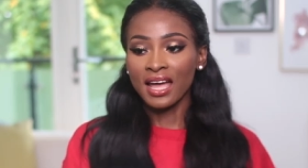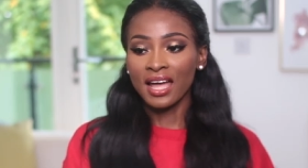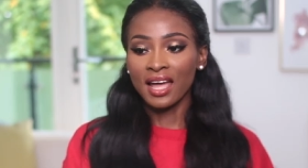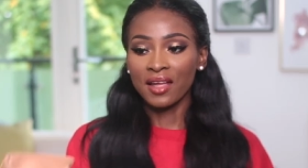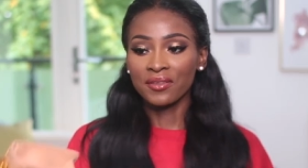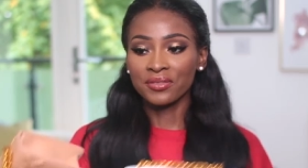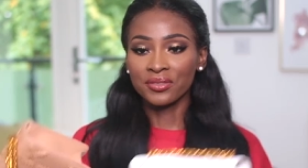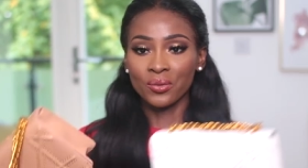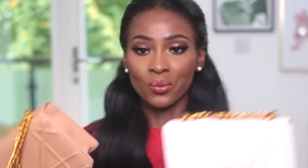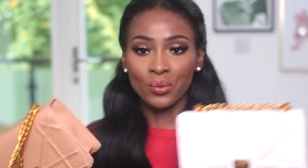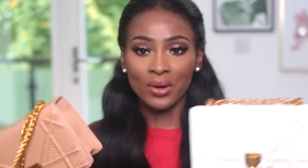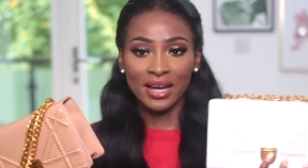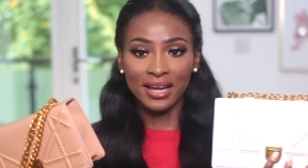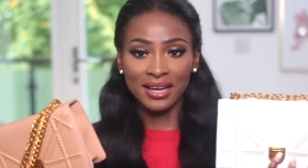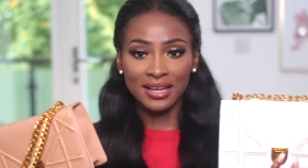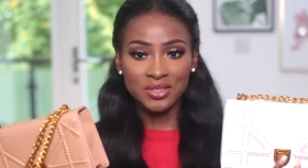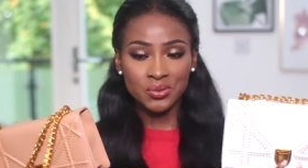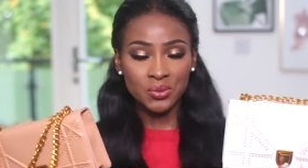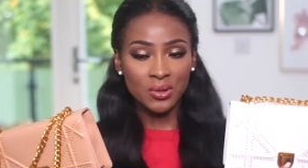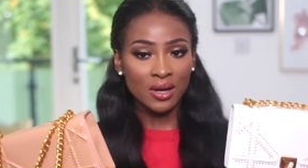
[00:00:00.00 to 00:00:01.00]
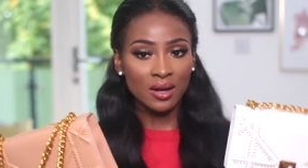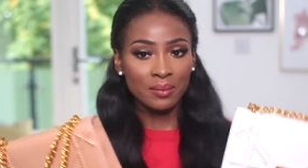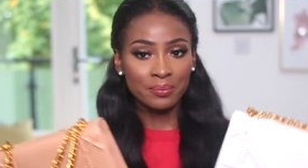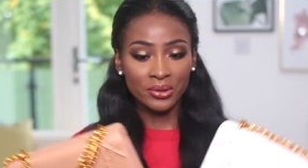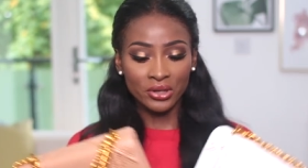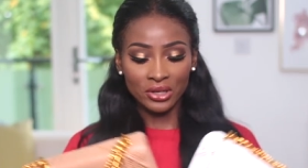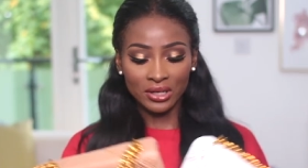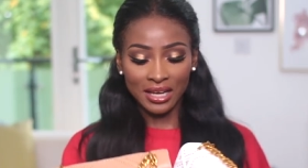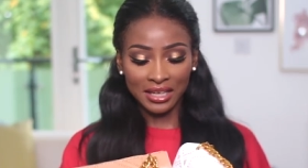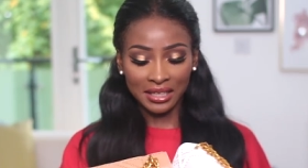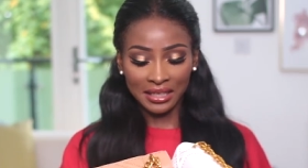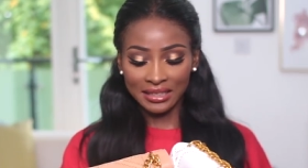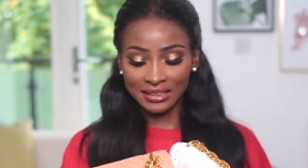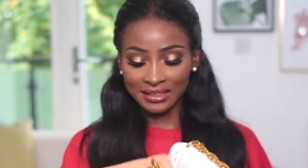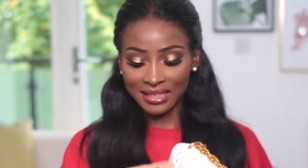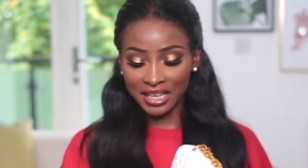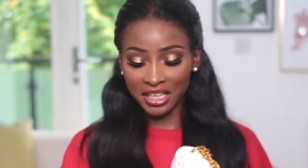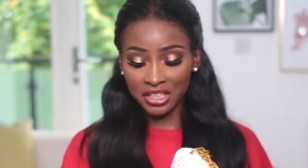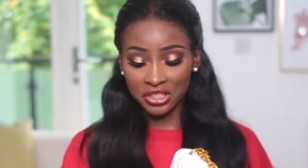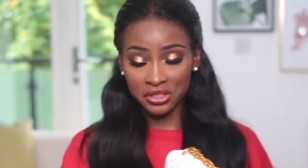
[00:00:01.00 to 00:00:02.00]
and the white as well but
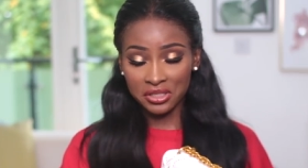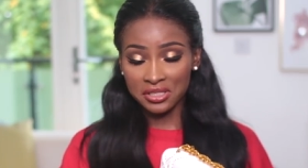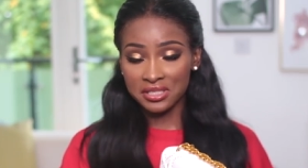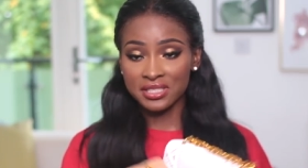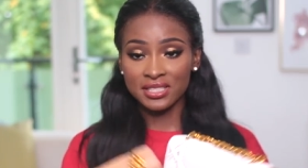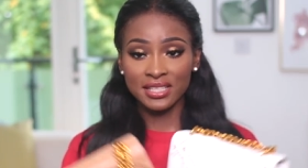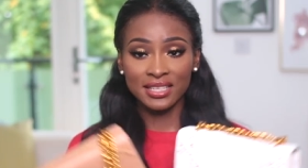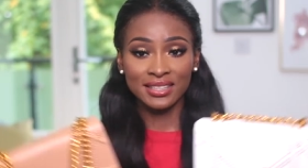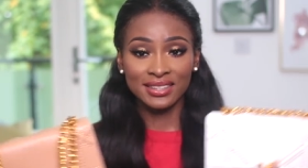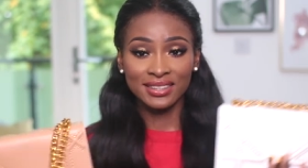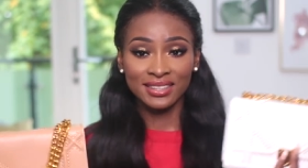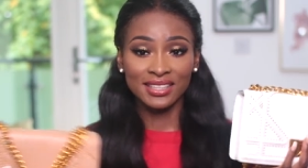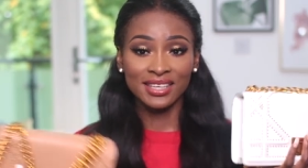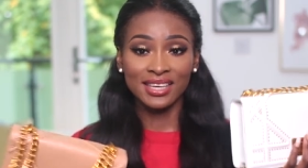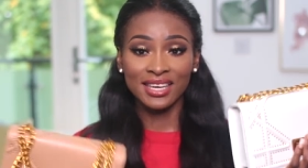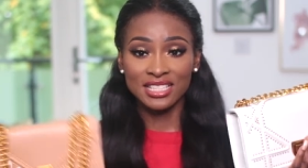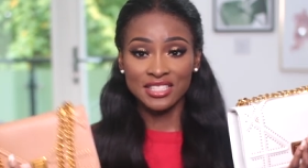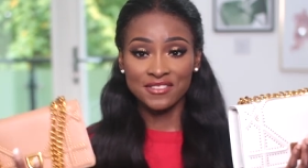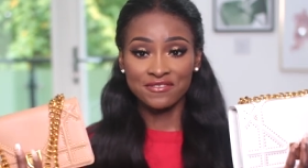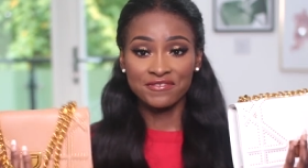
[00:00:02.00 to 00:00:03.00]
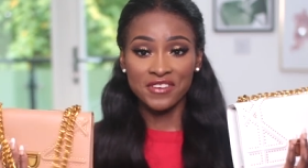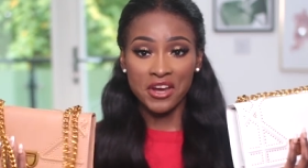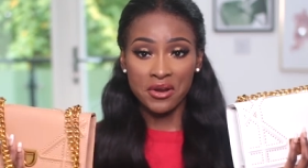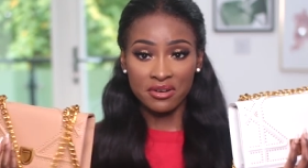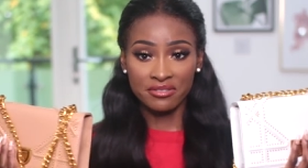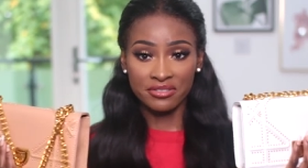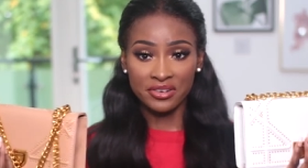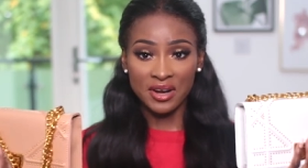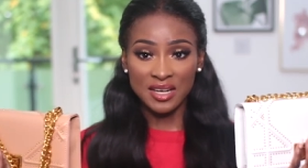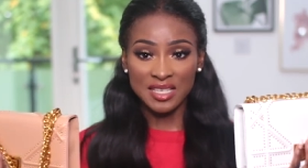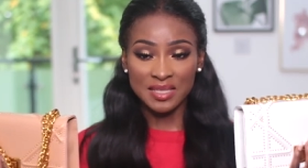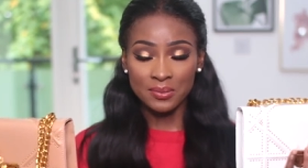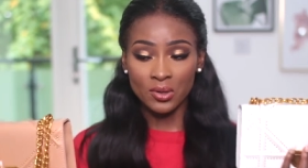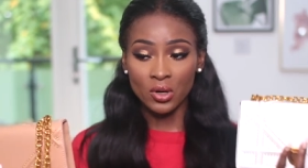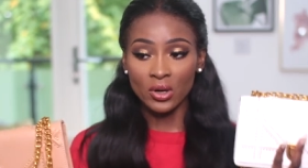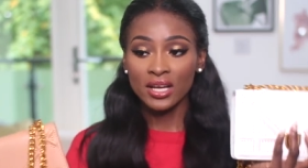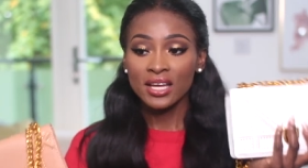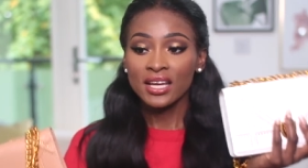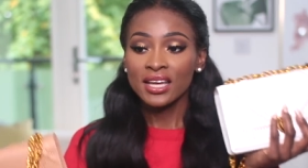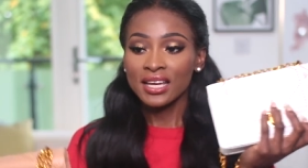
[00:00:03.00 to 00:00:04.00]
like like you can see it's, it's very very
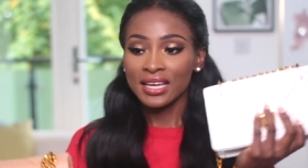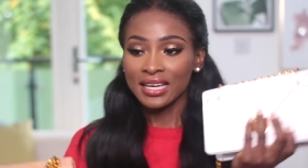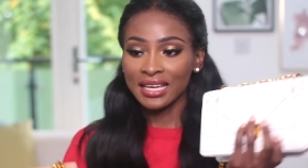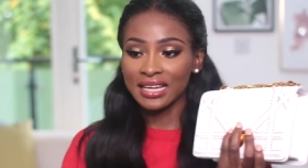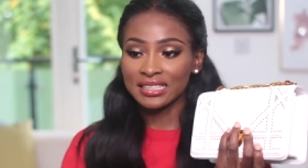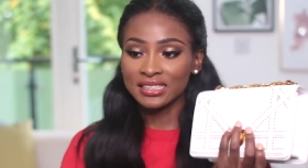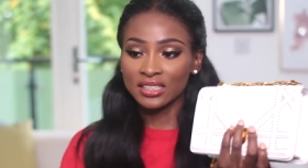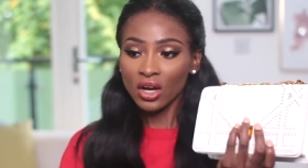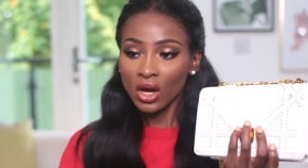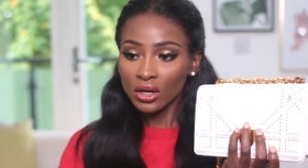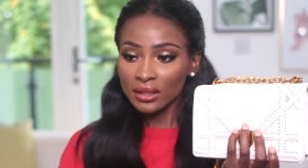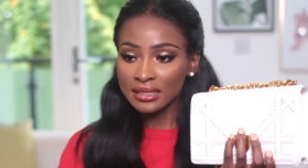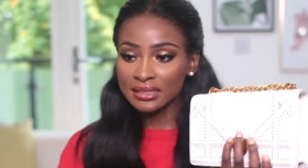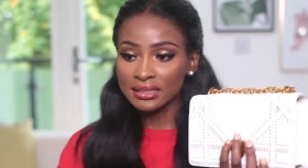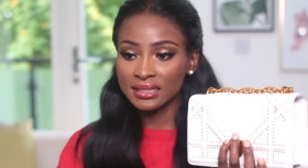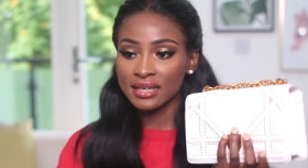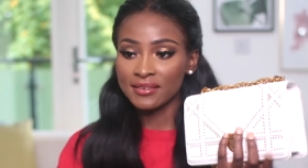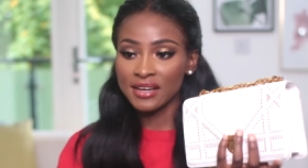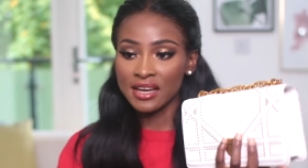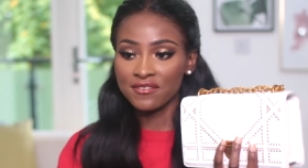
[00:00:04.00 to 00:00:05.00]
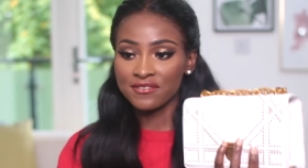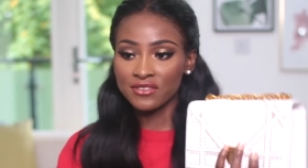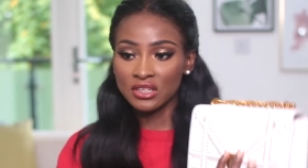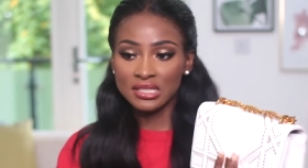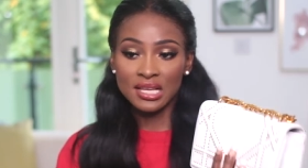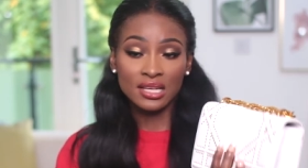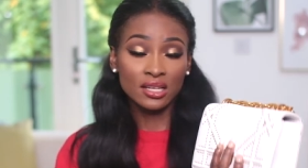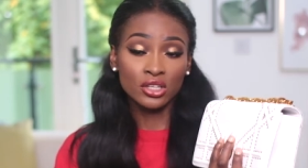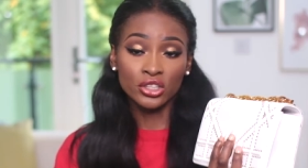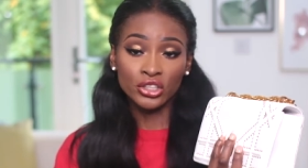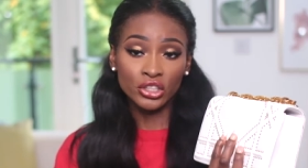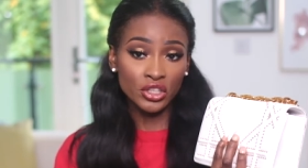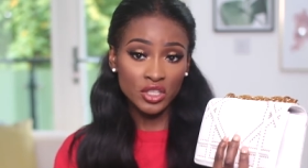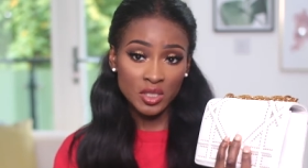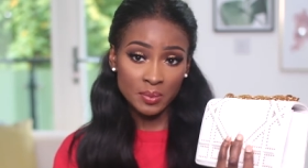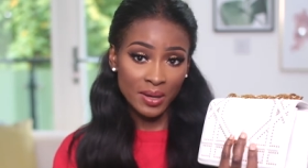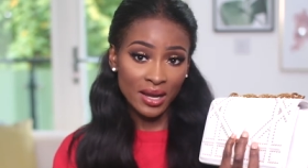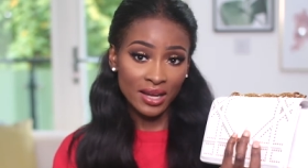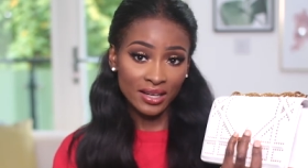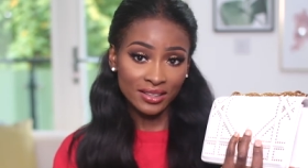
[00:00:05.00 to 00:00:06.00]
small it's honestly it feels like a
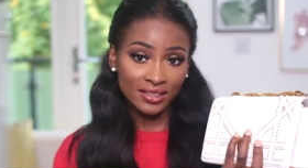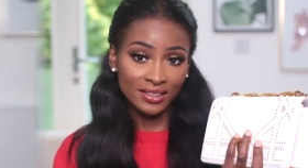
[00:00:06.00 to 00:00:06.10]
clutch bag